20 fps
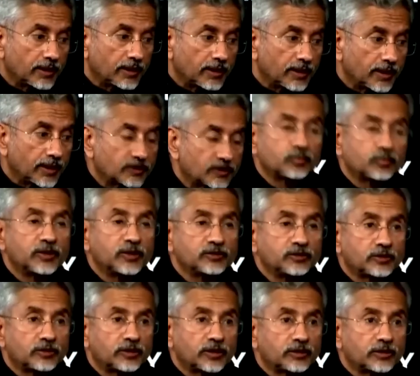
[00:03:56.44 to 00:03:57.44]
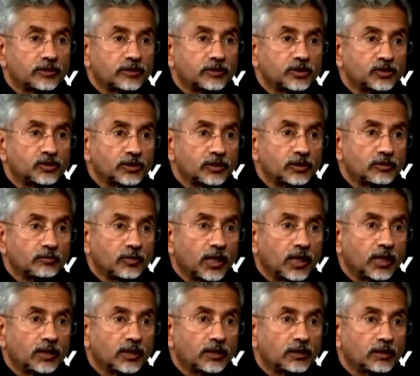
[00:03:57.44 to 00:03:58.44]
explicit recognition
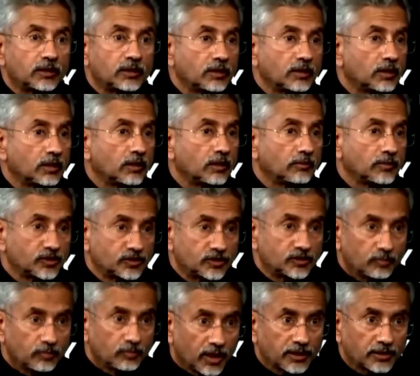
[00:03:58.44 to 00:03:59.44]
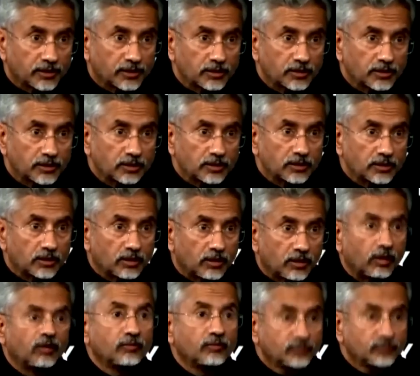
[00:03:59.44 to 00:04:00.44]
by President Biden
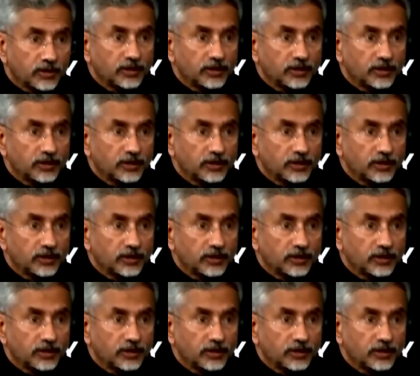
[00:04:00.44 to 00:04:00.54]
of the